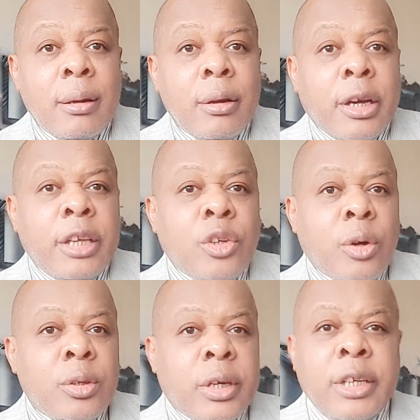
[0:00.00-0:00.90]

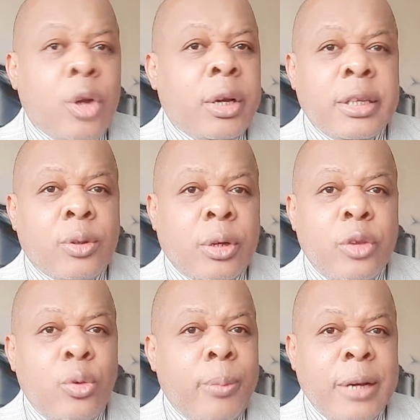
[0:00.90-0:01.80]
region. Region is not a
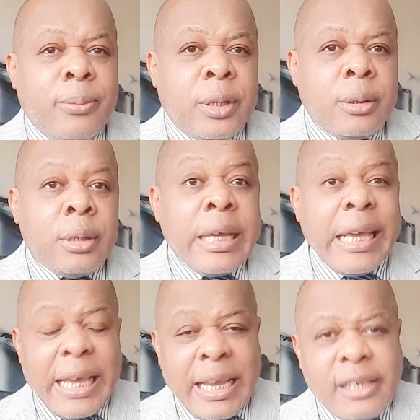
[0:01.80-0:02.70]
human being.
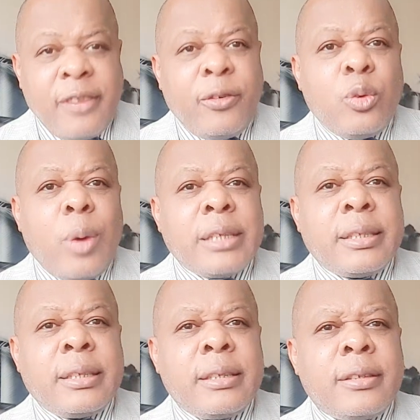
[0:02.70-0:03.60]
Individual
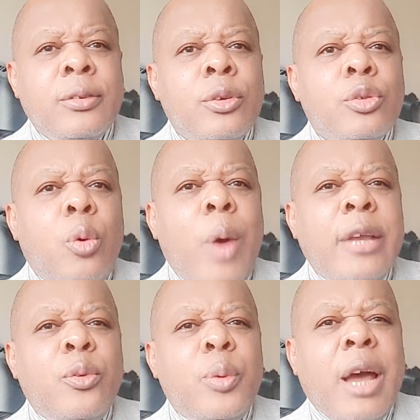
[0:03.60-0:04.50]
citizen. So
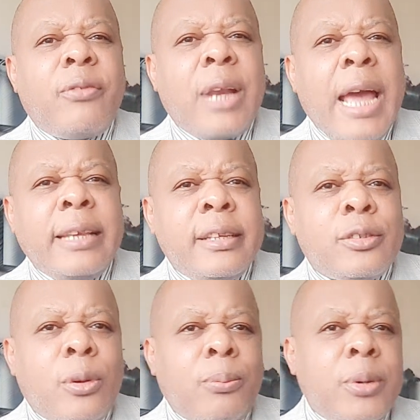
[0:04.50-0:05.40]
why do we have light in
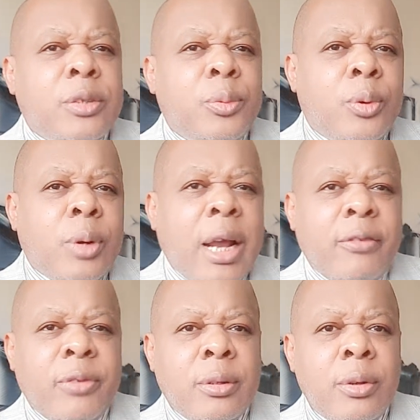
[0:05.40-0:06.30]
some places we don't
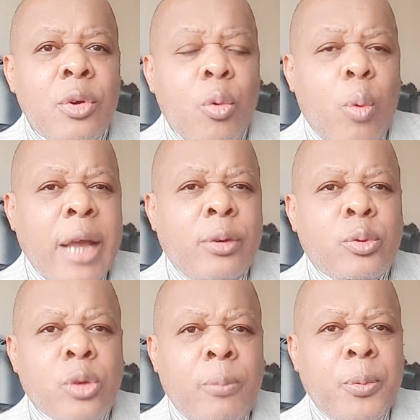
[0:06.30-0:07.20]
have it? Why do
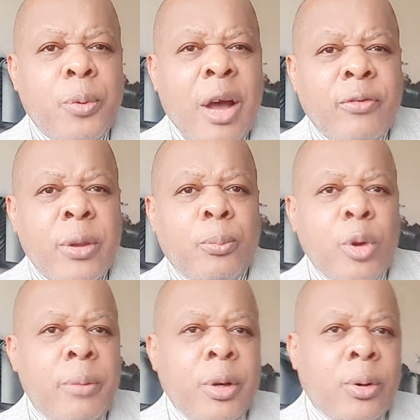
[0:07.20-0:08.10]
some people have
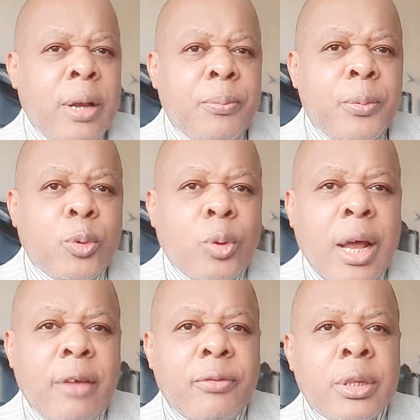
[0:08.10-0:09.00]
employment, other people
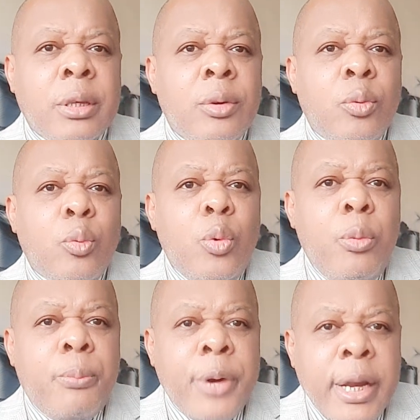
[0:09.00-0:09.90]
don't have it?
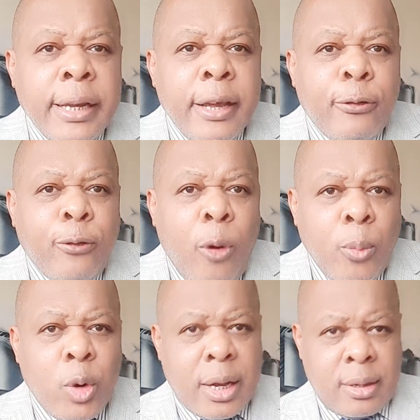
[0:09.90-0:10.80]
We'll bring a
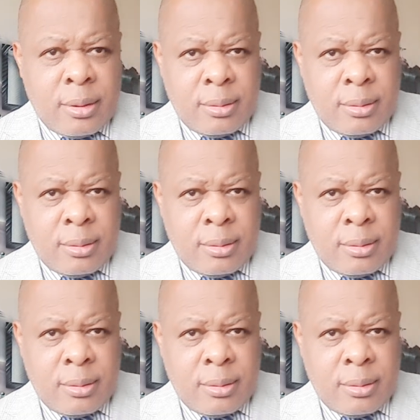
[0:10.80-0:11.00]
formula.